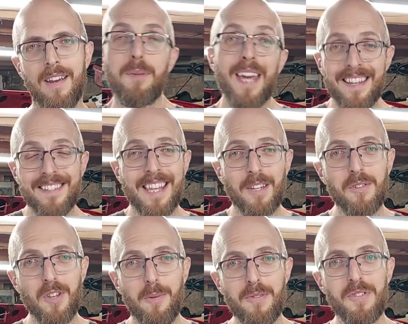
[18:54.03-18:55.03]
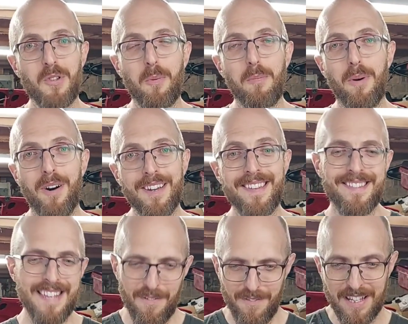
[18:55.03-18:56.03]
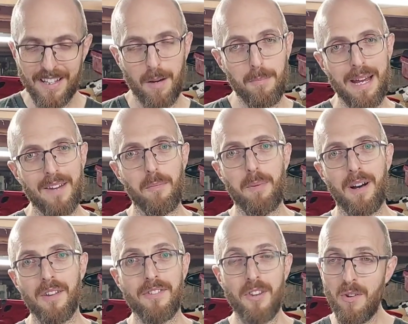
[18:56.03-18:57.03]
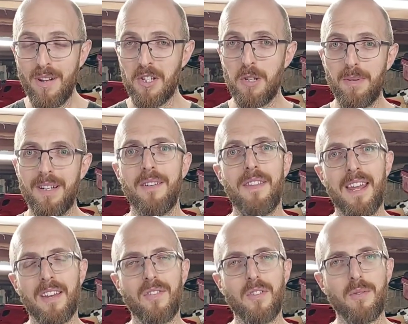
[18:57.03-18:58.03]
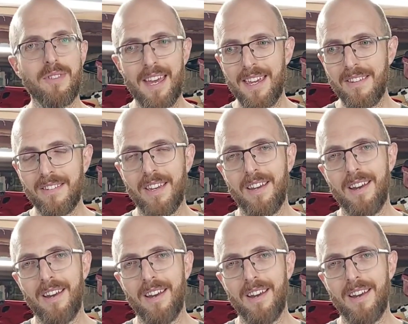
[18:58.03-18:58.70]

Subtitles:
But yes, thank you so much for stopping by. Definitely come back for part 2. That should be out in the next few days.